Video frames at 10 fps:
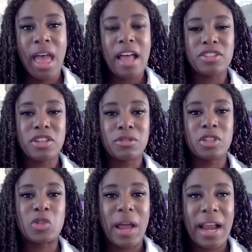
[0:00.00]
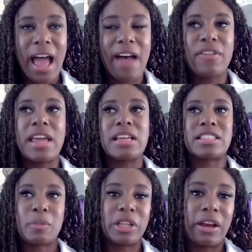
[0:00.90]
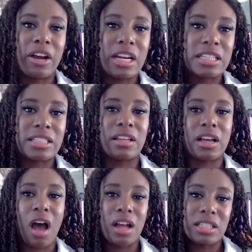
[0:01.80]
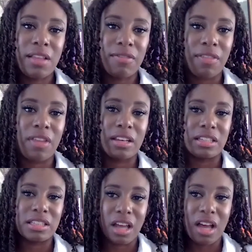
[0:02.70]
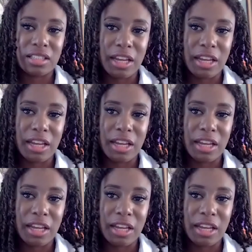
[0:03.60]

And so despite having similarities in the content that they discuss,